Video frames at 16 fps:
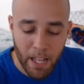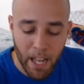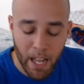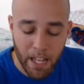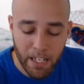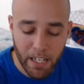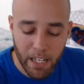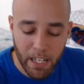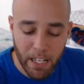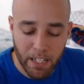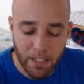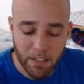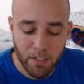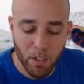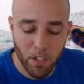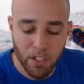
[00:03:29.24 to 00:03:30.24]
And
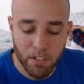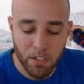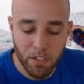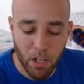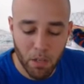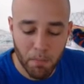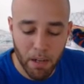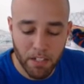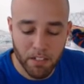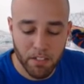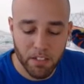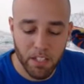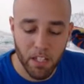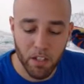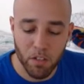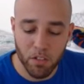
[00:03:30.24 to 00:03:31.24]
then, so let's talk about his
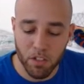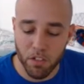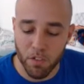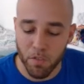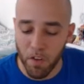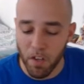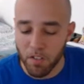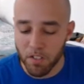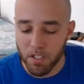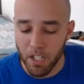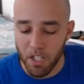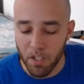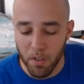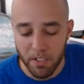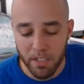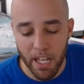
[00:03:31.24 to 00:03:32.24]
skills. His first
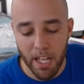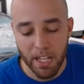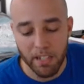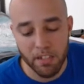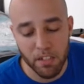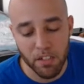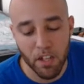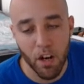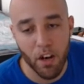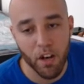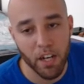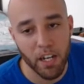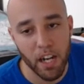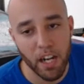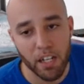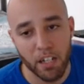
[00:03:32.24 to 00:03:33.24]
skill, attacks the
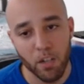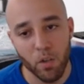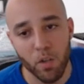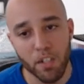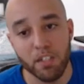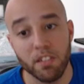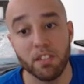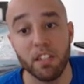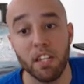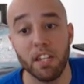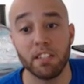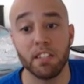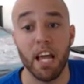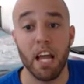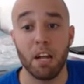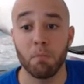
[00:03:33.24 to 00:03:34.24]
target and increases the
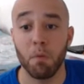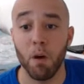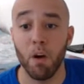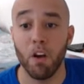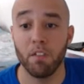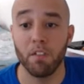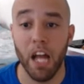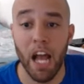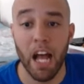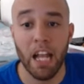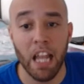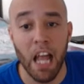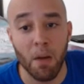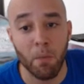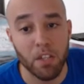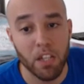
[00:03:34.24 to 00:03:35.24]
attack bar of the
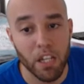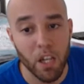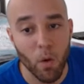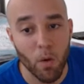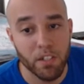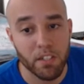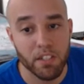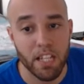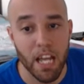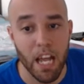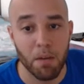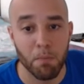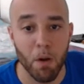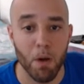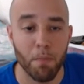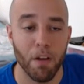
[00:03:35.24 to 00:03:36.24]
ally with the lowest
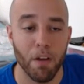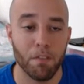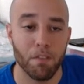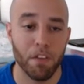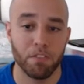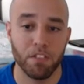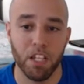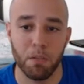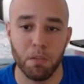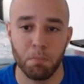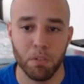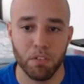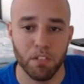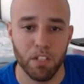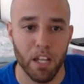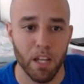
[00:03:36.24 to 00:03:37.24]
attack bar by
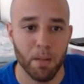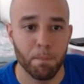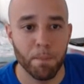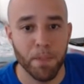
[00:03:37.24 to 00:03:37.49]
15%.